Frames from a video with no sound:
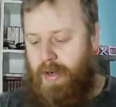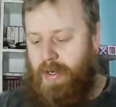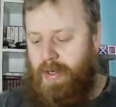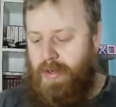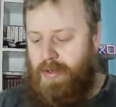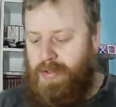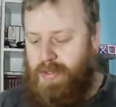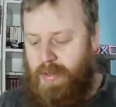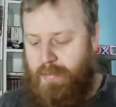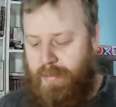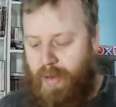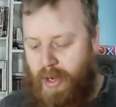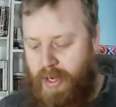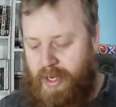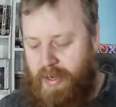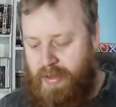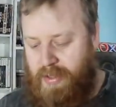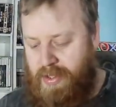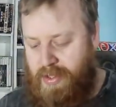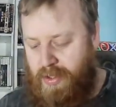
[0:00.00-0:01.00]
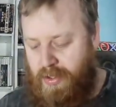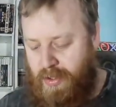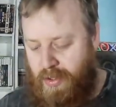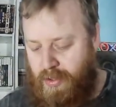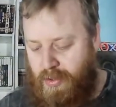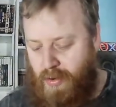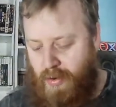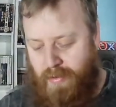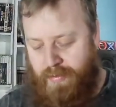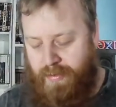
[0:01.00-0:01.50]
amount of goals that Boydie had
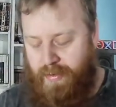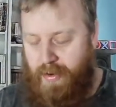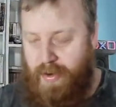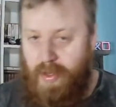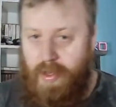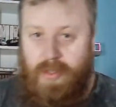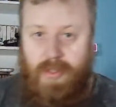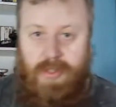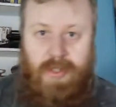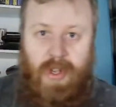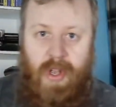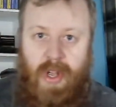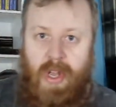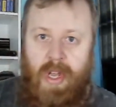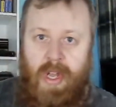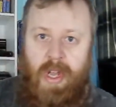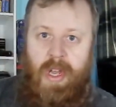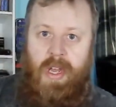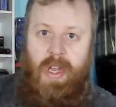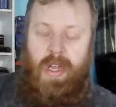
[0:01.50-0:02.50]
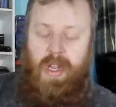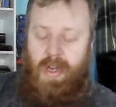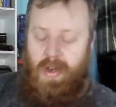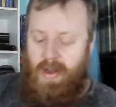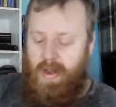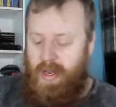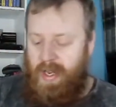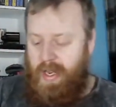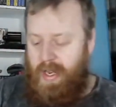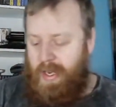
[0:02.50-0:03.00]
scored for us.
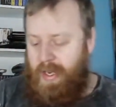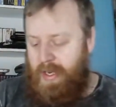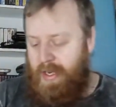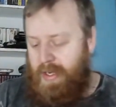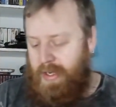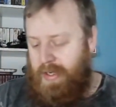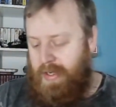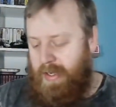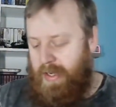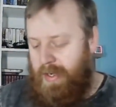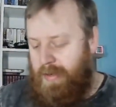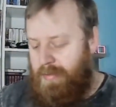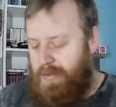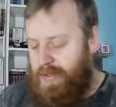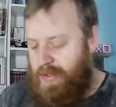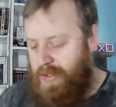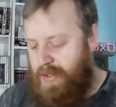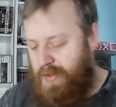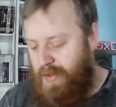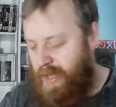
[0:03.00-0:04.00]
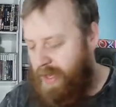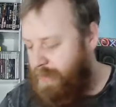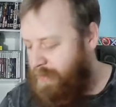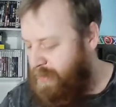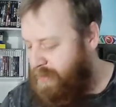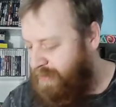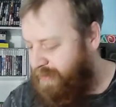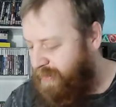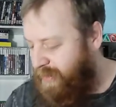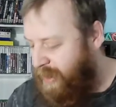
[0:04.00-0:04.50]
You know,
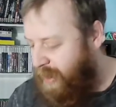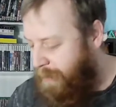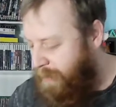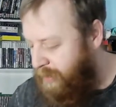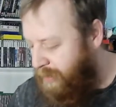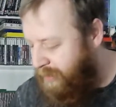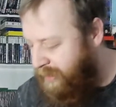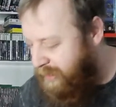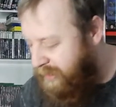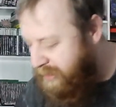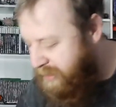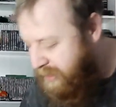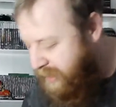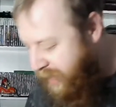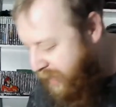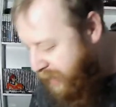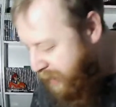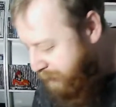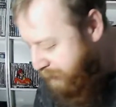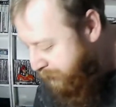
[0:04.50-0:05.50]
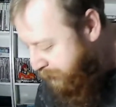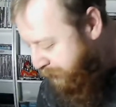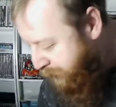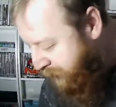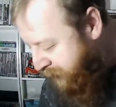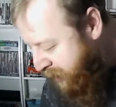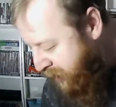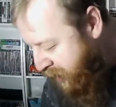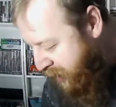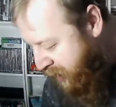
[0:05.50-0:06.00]
he was phenomenal in his time.
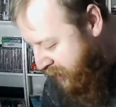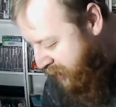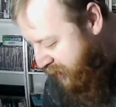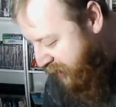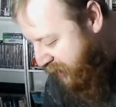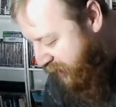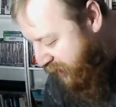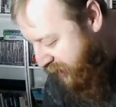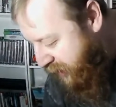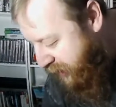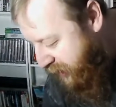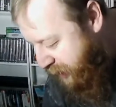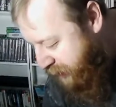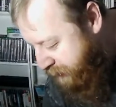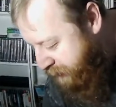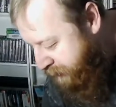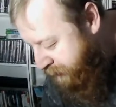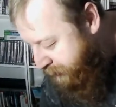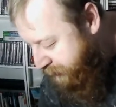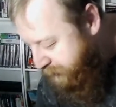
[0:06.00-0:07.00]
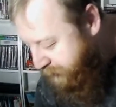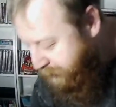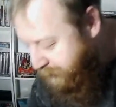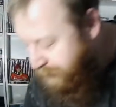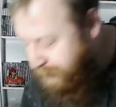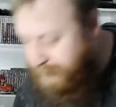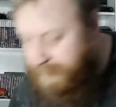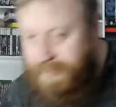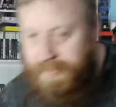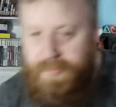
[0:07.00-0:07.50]
And
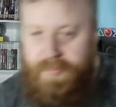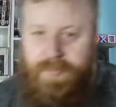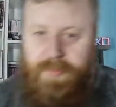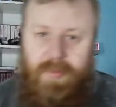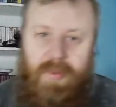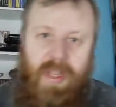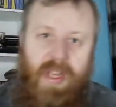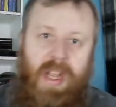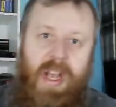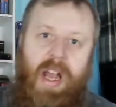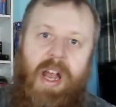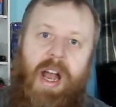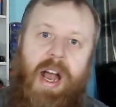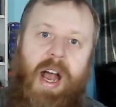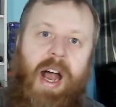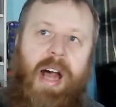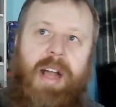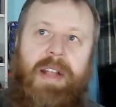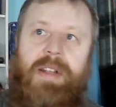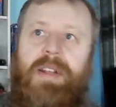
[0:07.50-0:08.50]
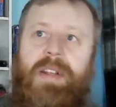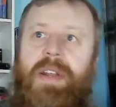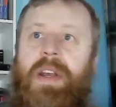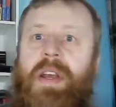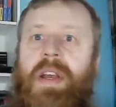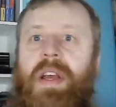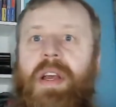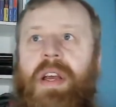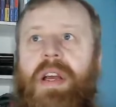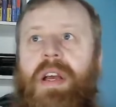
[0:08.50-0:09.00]

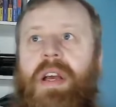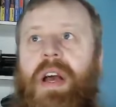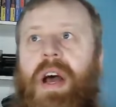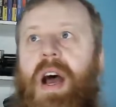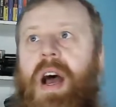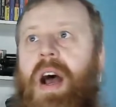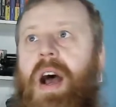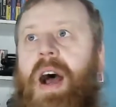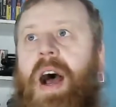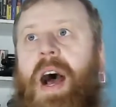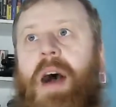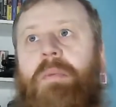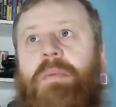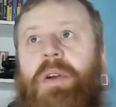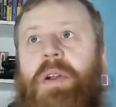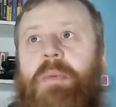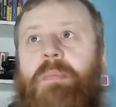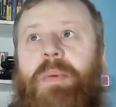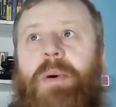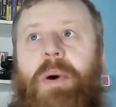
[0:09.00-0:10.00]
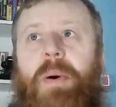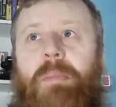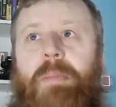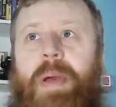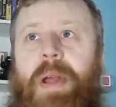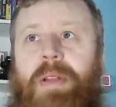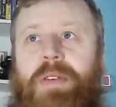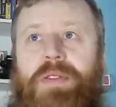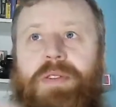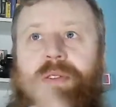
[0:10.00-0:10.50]
I'm going to put
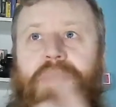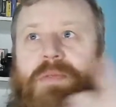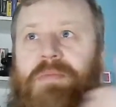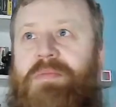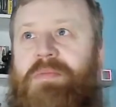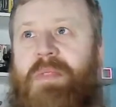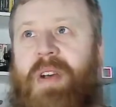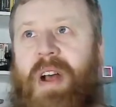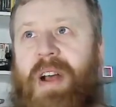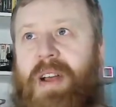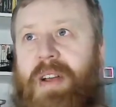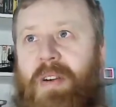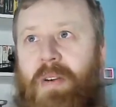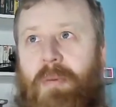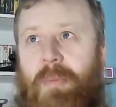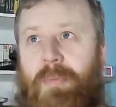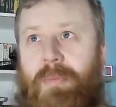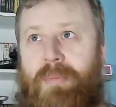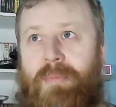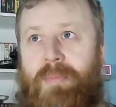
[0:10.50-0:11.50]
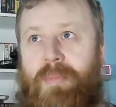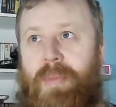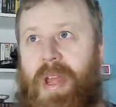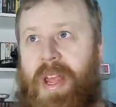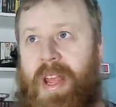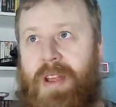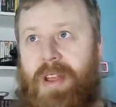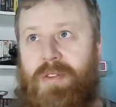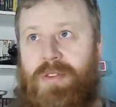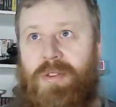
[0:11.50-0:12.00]
a picture up
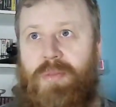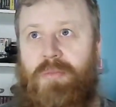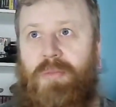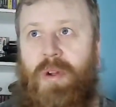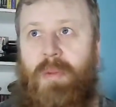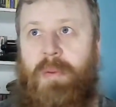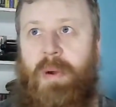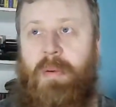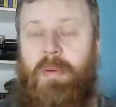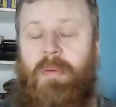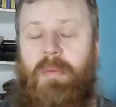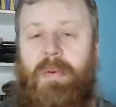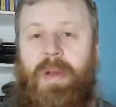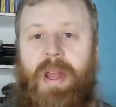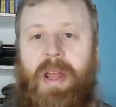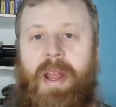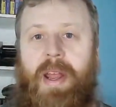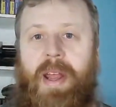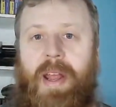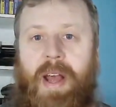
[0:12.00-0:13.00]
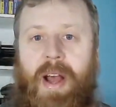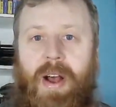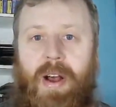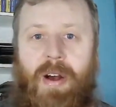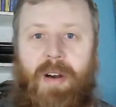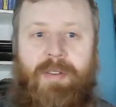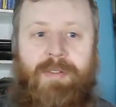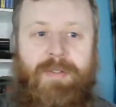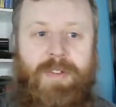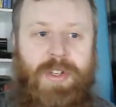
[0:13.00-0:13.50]
here somewhere probably
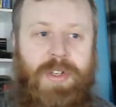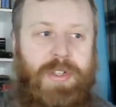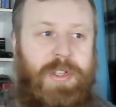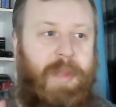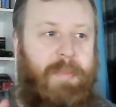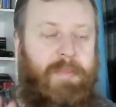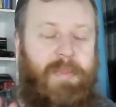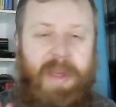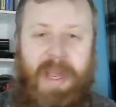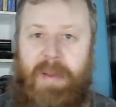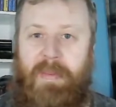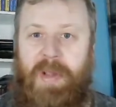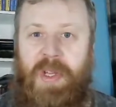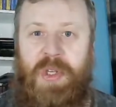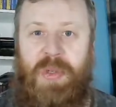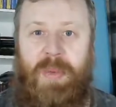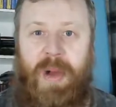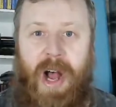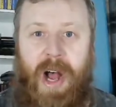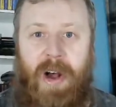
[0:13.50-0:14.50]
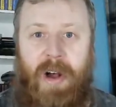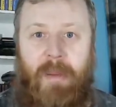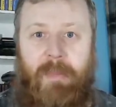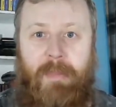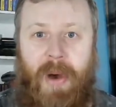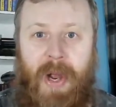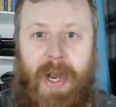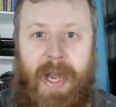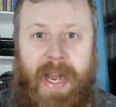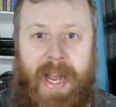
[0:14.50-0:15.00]
of just the beaming smile